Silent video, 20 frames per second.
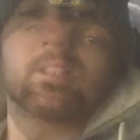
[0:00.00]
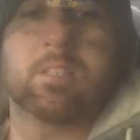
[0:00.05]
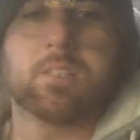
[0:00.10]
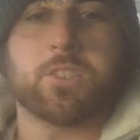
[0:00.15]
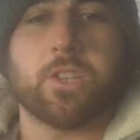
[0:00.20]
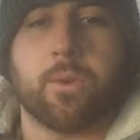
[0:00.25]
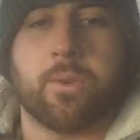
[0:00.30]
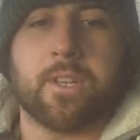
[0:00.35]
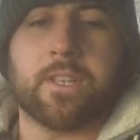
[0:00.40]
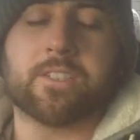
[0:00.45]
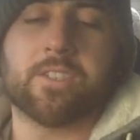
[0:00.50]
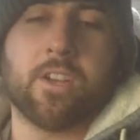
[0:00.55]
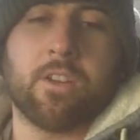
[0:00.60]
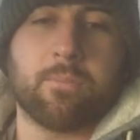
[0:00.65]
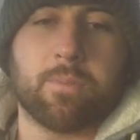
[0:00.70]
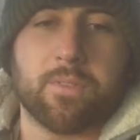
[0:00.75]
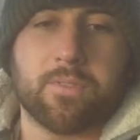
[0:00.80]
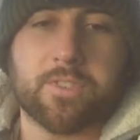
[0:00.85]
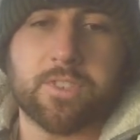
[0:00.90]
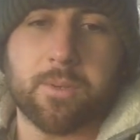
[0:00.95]
So an
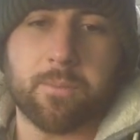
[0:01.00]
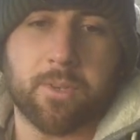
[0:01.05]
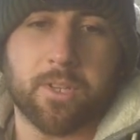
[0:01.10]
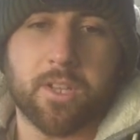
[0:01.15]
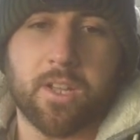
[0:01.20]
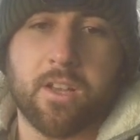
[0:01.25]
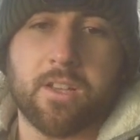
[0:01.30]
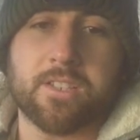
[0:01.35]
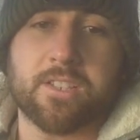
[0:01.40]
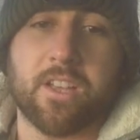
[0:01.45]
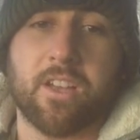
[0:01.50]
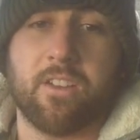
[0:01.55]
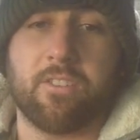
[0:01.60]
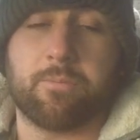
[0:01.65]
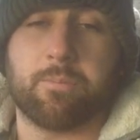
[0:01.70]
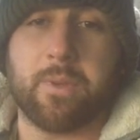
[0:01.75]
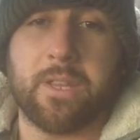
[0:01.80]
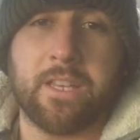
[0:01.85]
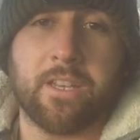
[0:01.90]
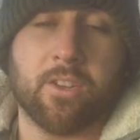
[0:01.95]
example of some of the cars that
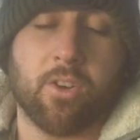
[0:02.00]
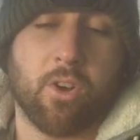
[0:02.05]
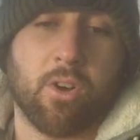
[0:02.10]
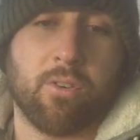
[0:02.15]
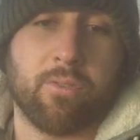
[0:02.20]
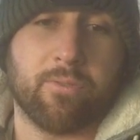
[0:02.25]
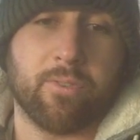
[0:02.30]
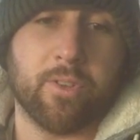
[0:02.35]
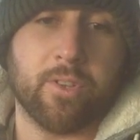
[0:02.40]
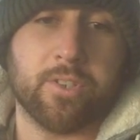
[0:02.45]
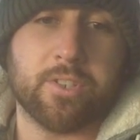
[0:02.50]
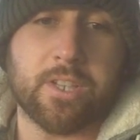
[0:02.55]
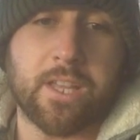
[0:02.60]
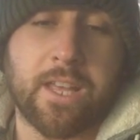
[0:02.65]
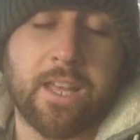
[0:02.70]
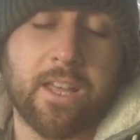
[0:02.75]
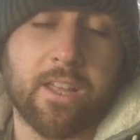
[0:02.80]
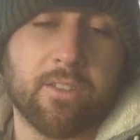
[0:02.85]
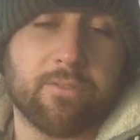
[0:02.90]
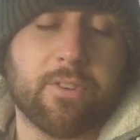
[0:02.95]
I've been offered,
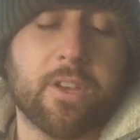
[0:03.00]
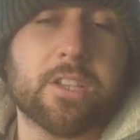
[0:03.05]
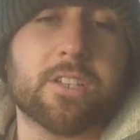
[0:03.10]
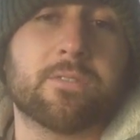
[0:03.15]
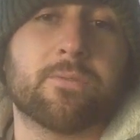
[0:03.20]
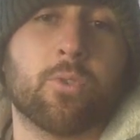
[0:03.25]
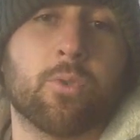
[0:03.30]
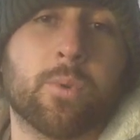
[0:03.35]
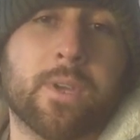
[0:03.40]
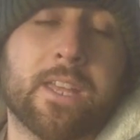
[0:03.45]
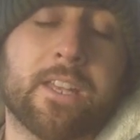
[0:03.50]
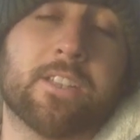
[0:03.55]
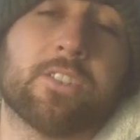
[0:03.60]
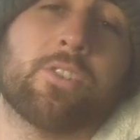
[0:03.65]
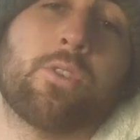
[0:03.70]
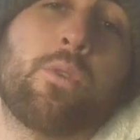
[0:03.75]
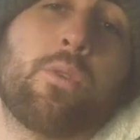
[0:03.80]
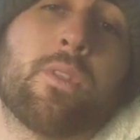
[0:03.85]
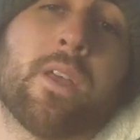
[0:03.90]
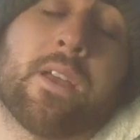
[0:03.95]
first of all, we had a
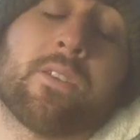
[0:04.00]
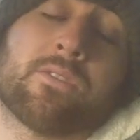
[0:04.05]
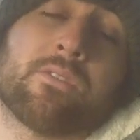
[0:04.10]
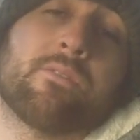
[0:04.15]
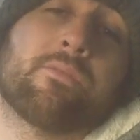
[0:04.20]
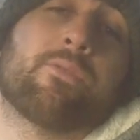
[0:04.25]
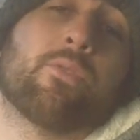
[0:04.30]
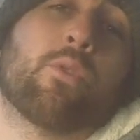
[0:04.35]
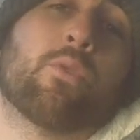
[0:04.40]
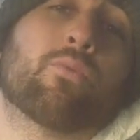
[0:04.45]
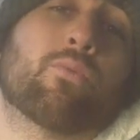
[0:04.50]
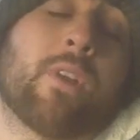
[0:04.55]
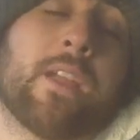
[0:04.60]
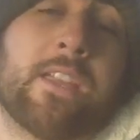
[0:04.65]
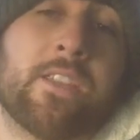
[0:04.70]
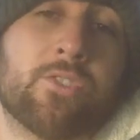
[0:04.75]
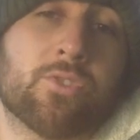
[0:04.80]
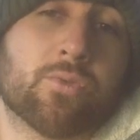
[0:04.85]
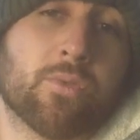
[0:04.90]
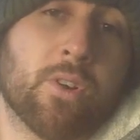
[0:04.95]
2004
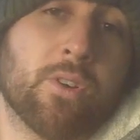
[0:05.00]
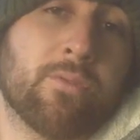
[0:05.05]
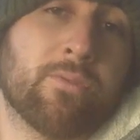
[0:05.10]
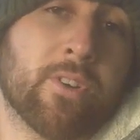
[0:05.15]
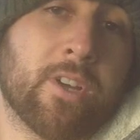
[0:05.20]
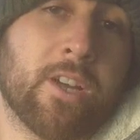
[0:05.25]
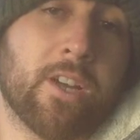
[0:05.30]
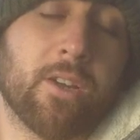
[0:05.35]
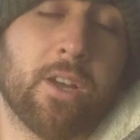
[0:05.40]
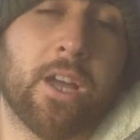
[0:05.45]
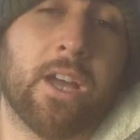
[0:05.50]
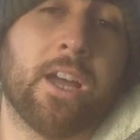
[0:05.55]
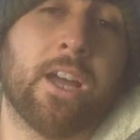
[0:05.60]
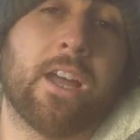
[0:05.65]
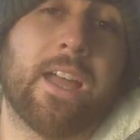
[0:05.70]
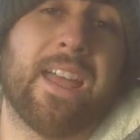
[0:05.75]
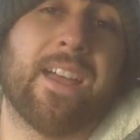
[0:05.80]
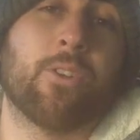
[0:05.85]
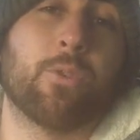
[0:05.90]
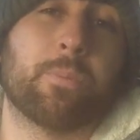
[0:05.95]
Range Rover
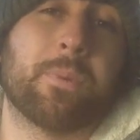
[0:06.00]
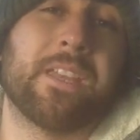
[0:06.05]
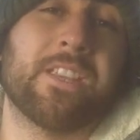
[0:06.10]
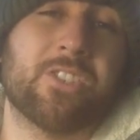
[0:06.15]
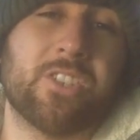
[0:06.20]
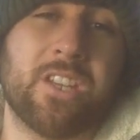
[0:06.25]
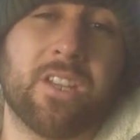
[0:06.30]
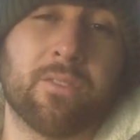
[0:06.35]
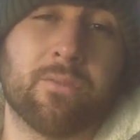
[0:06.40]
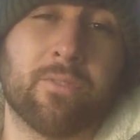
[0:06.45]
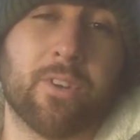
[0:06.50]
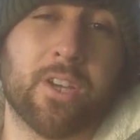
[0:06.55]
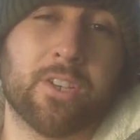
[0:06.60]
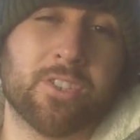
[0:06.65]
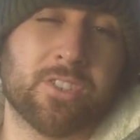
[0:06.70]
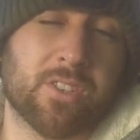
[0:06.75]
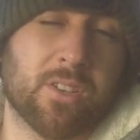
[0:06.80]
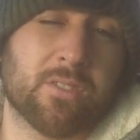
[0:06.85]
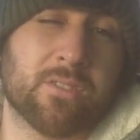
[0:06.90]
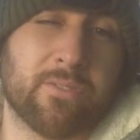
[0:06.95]
LPG
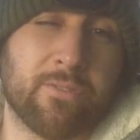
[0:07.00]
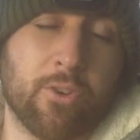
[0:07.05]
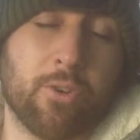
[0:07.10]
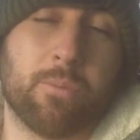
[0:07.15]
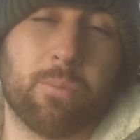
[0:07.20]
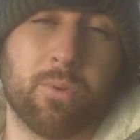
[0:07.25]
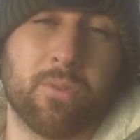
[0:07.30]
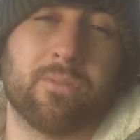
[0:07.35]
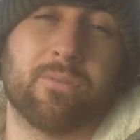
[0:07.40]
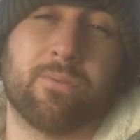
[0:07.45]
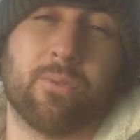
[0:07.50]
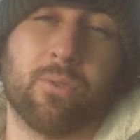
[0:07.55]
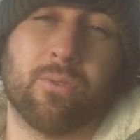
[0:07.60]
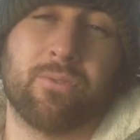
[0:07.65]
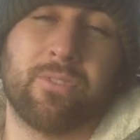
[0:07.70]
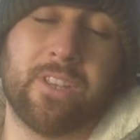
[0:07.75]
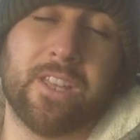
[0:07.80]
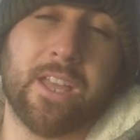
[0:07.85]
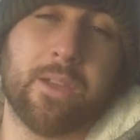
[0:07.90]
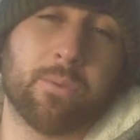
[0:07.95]
conversion, so it's a 4.4
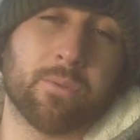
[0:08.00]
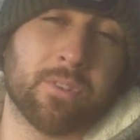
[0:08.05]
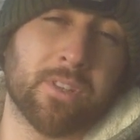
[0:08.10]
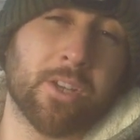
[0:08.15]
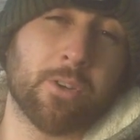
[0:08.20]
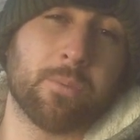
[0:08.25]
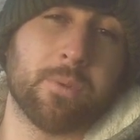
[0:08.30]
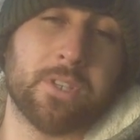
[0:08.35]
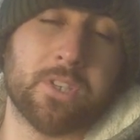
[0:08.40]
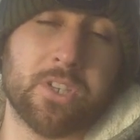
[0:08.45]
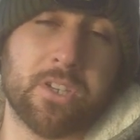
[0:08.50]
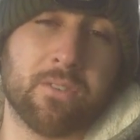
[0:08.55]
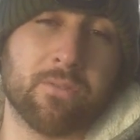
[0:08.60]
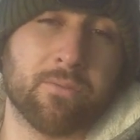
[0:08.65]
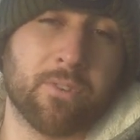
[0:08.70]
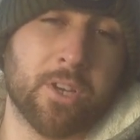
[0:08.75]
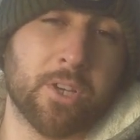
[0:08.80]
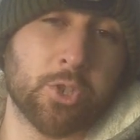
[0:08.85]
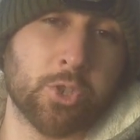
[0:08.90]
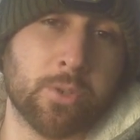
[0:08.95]
V8 with an LPG
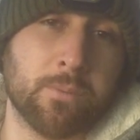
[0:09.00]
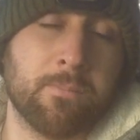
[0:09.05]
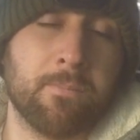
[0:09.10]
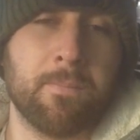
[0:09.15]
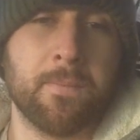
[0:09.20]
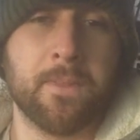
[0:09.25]
conversion.